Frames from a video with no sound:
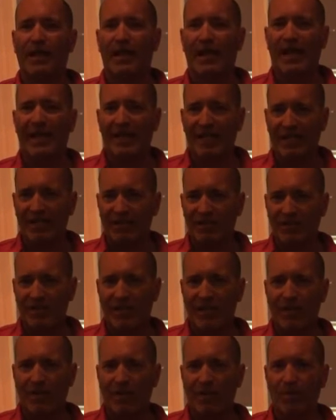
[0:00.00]
And the
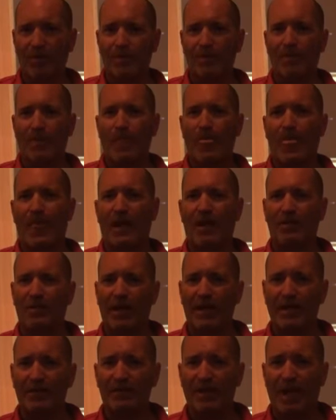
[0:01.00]
casino, a
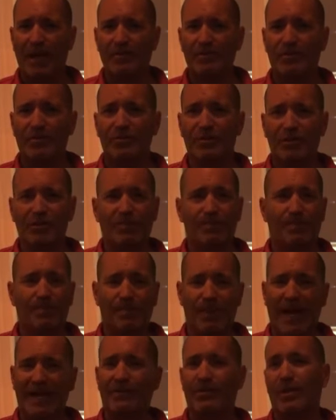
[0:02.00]
lot of times you're just
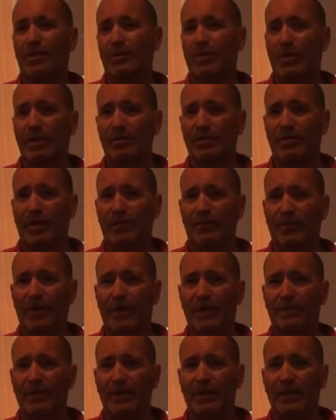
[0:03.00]
background noise, quite
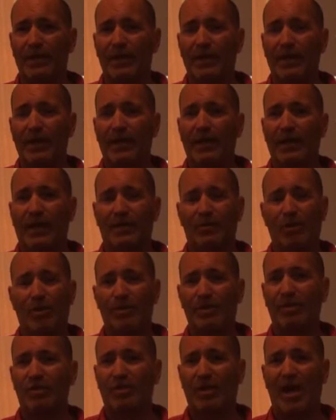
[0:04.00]
frankly. And
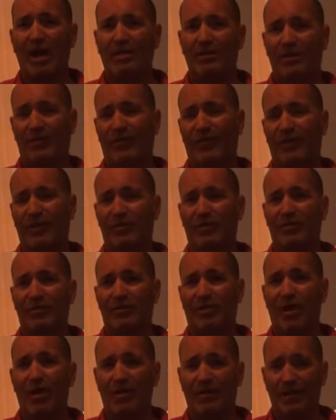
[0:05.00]
don't be shocked you finish a
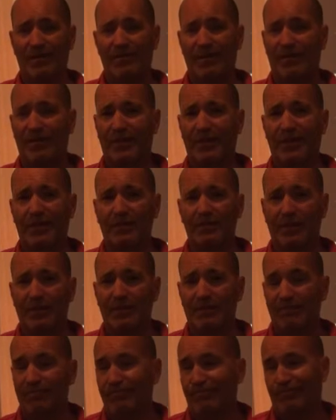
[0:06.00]
song, even if you killed
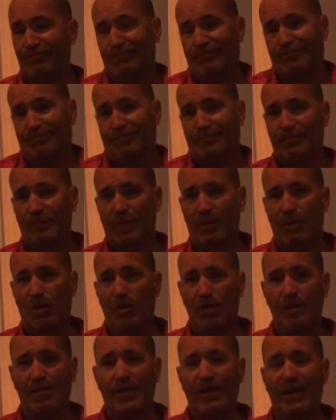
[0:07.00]
it.
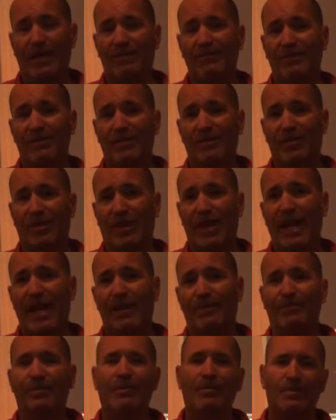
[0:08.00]
No one might not even
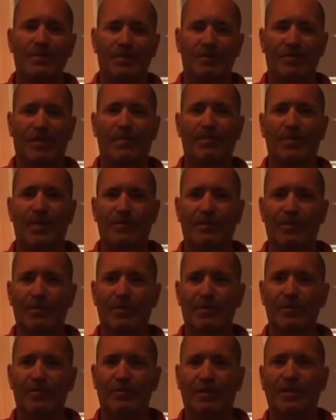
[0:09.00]
clap. There'll be some people
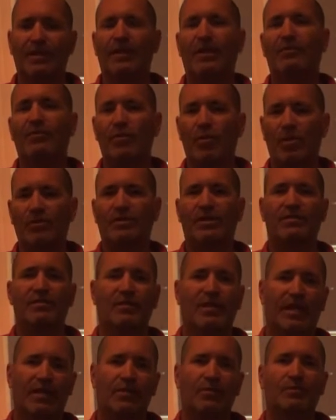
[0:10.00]
usually. And of course, as
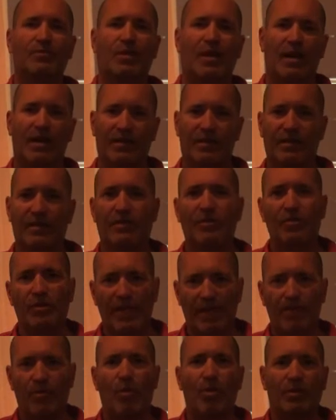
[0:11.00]
the night goes on, you
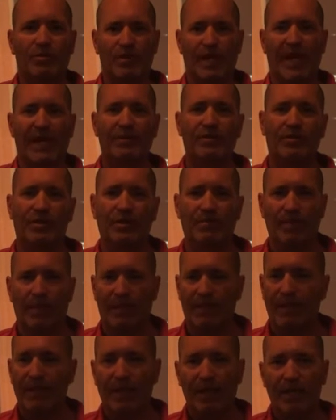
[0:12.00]
get more attention, but